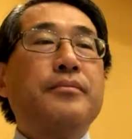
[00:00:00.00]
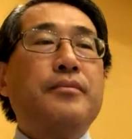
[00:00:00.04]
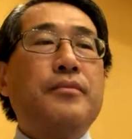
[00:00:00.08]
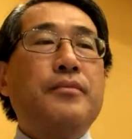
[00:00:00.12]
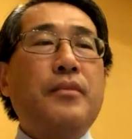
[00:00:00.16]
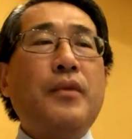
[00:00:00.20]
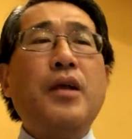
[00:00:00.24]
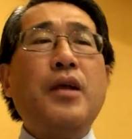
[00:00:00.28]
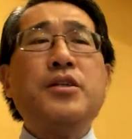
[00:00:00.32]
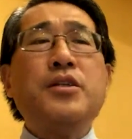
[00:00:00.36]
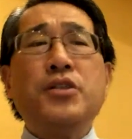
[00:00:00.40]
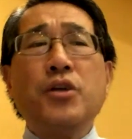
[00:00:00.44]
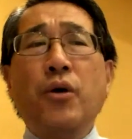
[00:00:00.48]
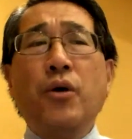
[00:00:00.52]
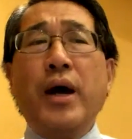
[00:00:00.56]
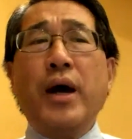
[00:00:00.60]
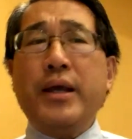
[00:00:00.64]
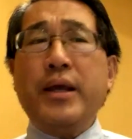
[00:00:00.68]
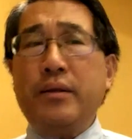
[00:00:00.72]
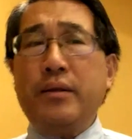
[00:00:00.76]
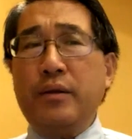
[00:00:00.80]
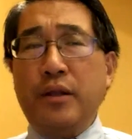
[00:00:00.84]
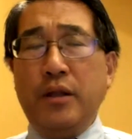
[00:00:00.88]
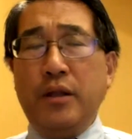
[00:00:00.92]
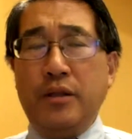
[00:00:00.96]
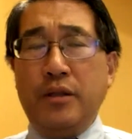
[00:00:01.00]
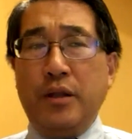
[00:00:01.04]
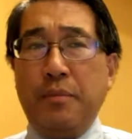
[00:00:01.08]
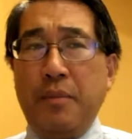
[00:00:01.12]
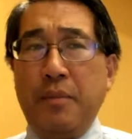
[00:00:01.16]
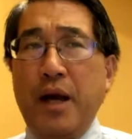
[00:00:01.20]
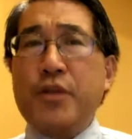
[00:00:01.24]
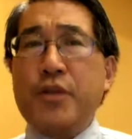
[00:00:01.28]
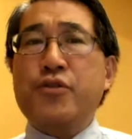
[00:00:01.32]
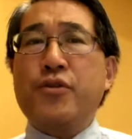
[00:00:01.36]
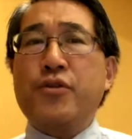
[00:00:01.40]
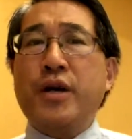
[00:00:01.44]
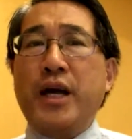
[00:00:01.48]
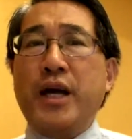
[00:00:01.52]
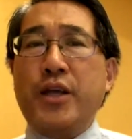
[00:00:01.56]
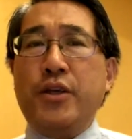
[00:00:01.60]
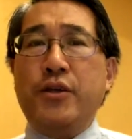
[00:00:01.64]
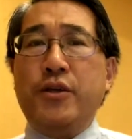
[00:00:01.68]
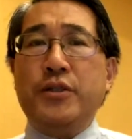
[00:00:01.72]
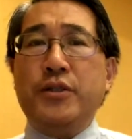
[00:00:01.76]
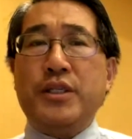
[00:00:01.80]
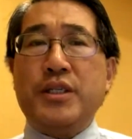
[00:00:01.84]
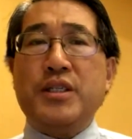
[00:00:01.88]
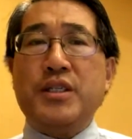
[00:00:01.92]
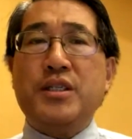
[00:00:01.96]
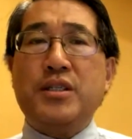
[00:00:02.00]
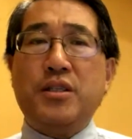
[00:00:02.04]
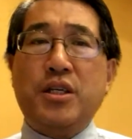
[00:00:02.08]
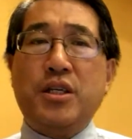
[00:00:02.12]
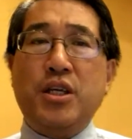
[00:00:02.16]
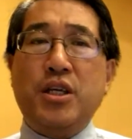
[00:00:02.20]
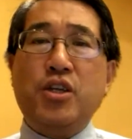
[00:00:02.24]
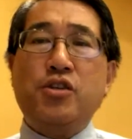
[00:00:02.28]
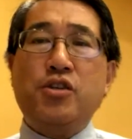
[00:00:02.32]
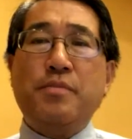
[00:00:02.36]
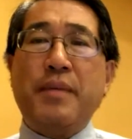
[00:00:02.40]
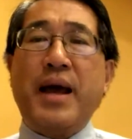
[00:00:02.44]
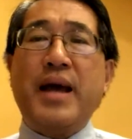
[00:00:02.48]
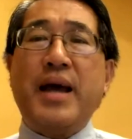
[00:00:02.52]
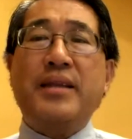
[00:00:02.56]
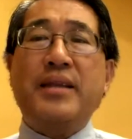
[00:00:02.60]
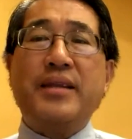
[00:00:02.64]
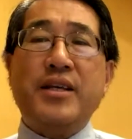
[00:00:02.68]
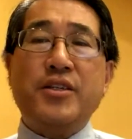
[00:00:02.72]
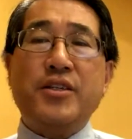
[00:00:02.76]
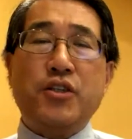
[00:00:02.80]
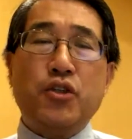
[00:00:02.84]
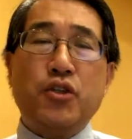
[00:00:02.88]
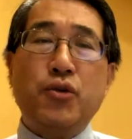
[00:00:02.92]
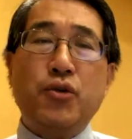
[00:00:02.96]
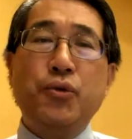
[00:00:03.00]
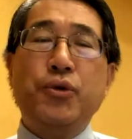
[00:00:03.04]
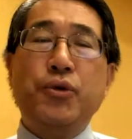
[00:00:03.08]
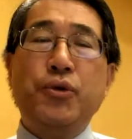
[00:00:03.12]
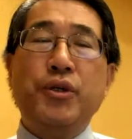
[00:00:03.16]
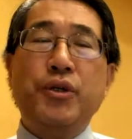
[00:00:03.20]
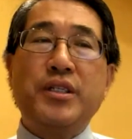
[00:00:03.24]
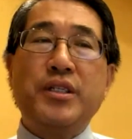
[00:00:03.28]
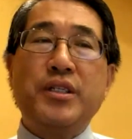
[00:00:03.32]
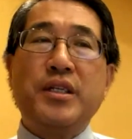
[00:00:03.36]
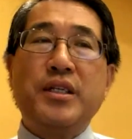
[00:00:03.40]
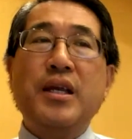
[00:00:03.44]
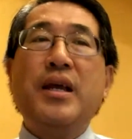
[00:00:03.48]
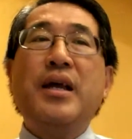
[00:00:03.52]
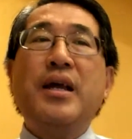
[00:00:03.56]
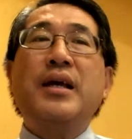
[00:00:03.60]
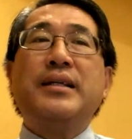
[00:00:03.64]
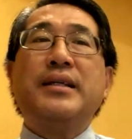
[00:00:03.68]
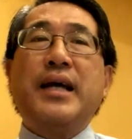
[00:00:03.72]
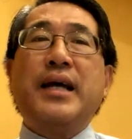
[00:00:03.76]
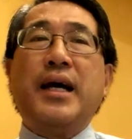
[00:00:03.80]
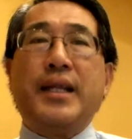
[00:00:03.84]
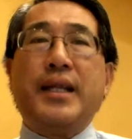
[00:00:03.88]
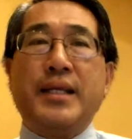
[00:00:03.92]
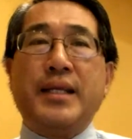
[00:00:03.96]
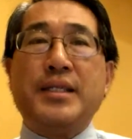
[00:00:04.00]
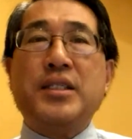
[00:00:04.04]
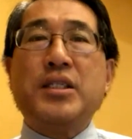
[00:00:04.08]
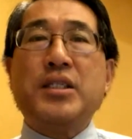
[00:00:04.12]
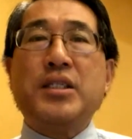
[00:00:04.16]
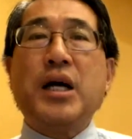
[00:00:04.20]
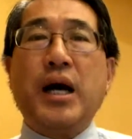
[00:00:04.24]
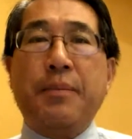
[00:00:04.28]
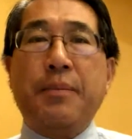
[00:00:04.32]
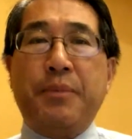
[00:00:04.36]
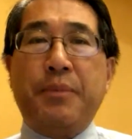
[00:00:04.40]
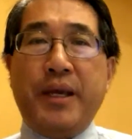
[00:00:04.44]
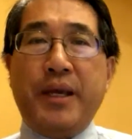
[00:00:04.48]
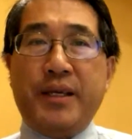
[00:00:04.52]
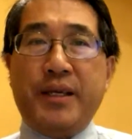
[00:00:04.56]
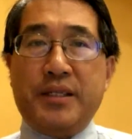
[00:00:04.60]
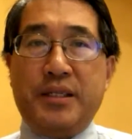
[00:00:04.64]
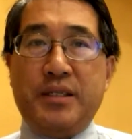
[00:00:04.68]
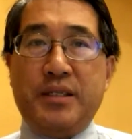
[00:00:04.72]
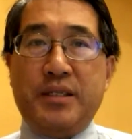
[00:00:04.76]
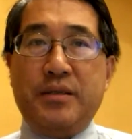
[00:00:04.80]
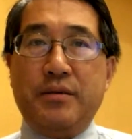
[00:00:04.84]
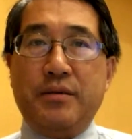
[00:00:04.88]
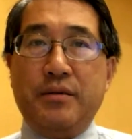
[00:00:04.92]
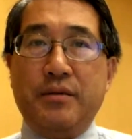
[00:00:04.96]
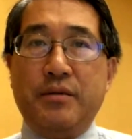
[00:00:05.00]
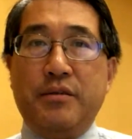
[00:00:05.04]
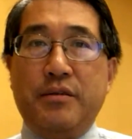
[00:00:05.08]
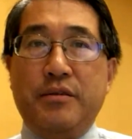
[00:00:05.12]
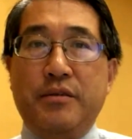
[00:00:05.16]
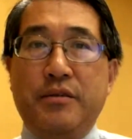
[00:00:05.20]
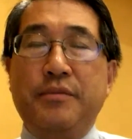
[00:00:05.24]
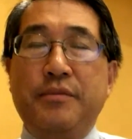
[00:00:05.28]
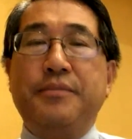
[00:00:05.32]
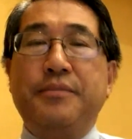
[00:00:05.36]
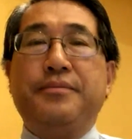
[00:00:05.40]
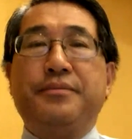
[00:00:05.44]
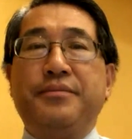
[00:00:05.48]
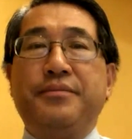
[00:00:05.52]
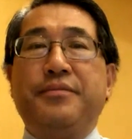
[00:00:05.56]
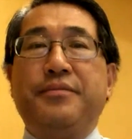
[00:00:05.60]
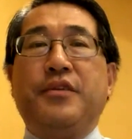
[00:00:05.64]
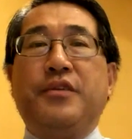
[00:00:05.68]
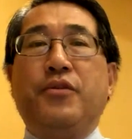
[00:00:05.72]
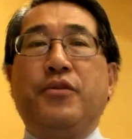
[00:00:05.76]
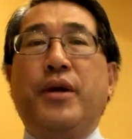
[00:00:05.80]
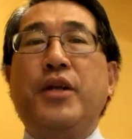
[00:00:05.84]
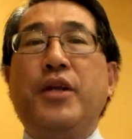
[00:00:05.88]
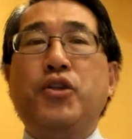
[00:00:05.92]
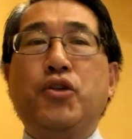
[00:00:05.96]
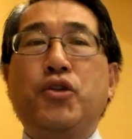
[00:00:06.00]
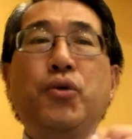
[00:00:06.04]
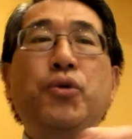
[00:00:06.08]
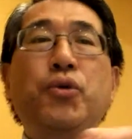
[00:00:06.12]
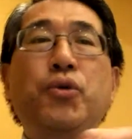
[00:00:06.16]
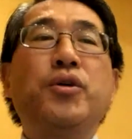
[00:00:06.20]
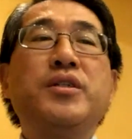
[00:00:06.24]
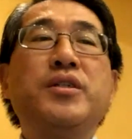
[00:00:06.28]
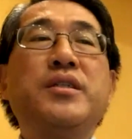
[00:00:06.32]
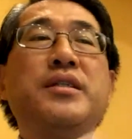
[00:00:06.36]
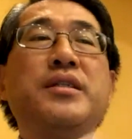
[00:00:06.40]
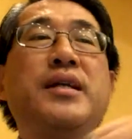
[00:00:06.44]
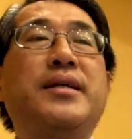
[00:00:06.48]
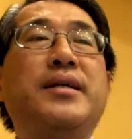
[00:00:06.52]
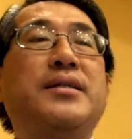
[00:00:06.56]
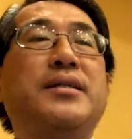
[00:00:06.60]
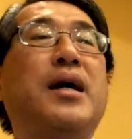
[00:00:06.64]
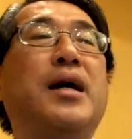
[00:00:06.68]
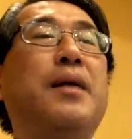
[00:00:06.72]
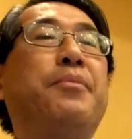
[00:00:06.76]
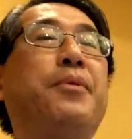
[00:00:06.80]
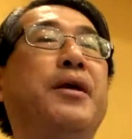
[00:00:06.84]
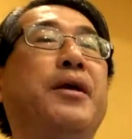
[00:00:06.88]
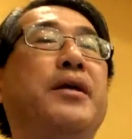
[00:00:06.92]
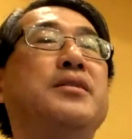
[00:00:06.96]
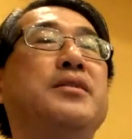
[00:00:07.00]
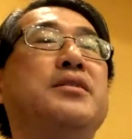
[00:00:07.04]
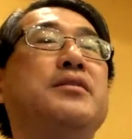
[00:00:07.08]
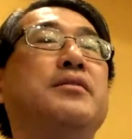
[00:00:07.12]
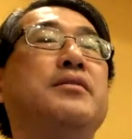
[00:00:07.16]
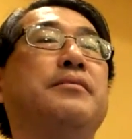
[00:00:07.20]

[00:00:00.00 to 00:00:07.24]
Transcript: So the mantra I use is teach math as tools, not as topics, right? Tools, not topics.